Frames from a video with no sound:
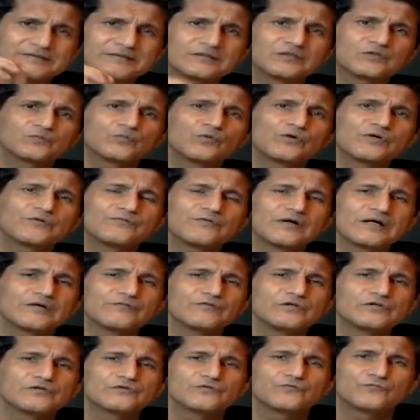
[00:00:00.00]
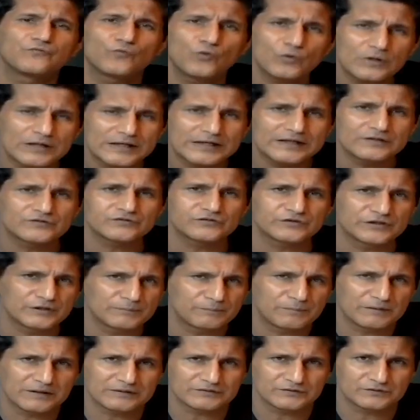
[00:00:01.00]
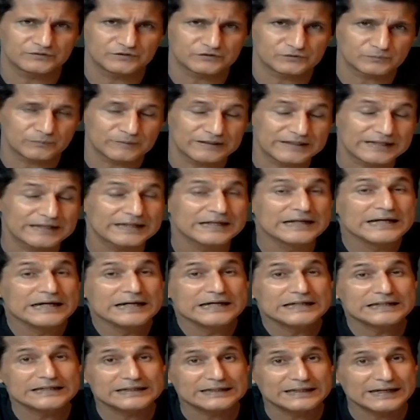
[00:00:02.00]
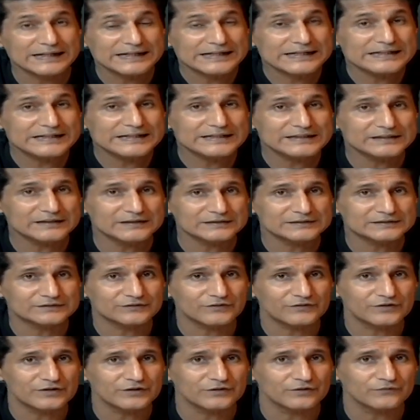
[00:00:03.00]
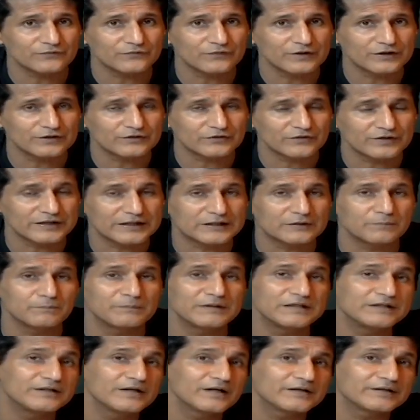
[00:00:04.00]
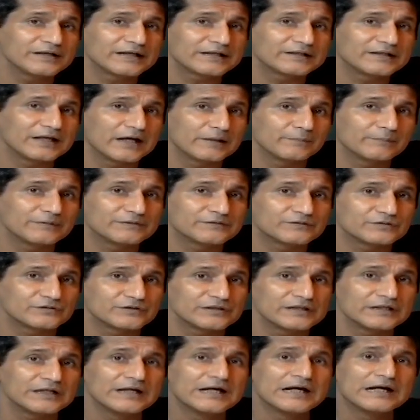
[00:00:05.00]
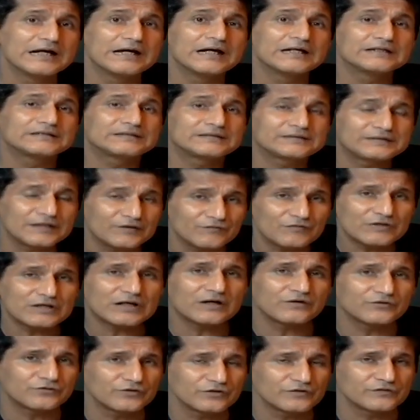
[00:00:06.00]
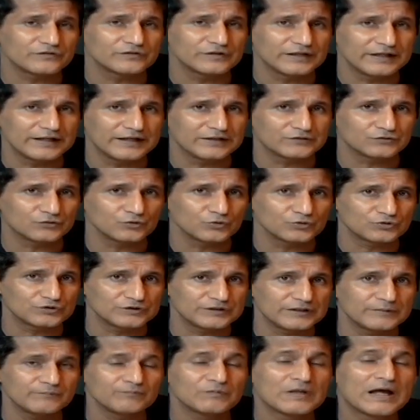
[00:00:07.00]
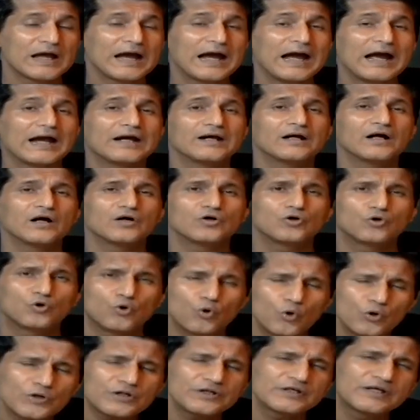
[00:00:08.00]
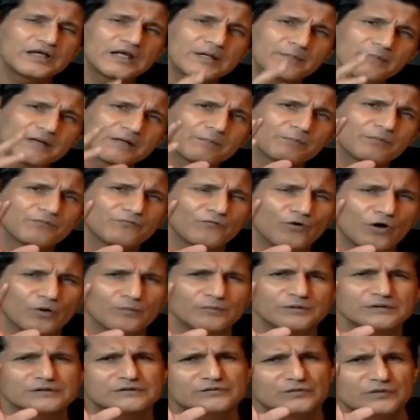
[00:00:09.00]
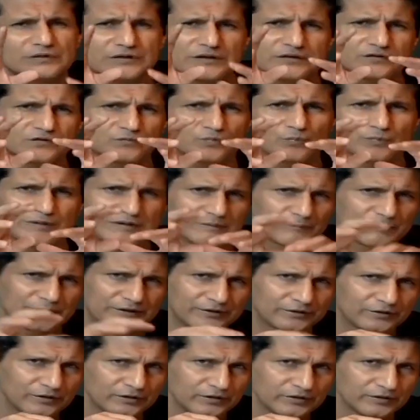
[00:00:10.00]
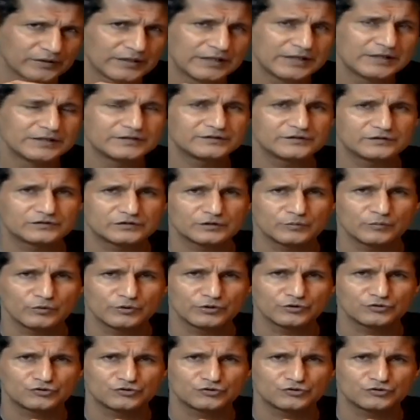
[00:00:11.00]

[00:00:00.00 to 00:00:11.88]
6.5 inch full HD plus display, 90 Hz screen refresh rate, MediaTek Dimensity 700 is the SoC and good gaming performance in this particular system on a